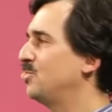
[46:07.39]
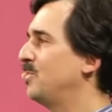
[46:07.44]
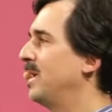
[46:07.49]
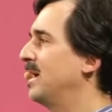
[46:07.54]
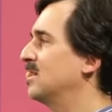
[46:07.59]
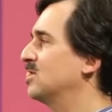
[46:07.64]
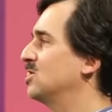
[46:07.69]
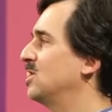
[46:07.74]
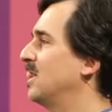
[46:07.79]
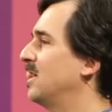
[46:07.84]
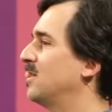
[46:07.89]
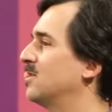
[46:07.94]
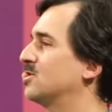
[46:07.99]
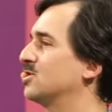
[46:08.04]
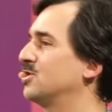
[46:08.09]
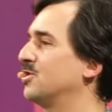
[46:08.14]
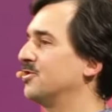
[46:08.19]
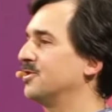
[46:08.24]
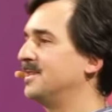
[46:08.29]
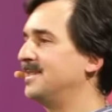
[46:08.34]
beige
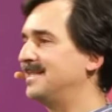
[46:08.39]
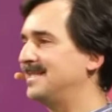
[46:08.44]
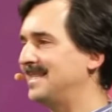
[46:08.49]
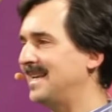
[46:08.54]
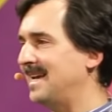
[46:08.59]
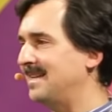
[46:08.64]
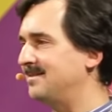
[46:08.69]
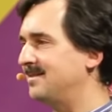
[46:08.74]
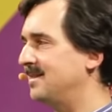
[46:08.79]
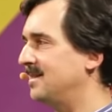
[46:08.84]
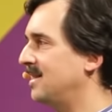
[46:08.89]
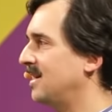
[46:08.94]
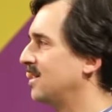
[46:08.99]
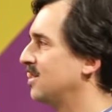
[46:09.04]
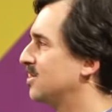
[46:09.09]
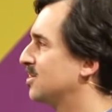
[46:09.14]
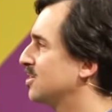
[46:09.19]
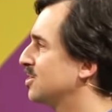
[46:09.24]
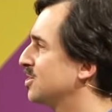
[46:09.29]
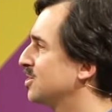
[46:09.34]
layers, they're the sandy
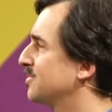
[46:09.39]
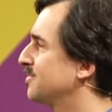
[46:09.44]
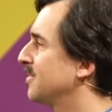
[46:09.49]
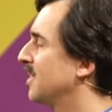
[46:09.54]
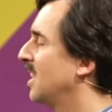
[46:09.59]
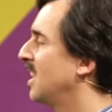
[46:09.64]
layers.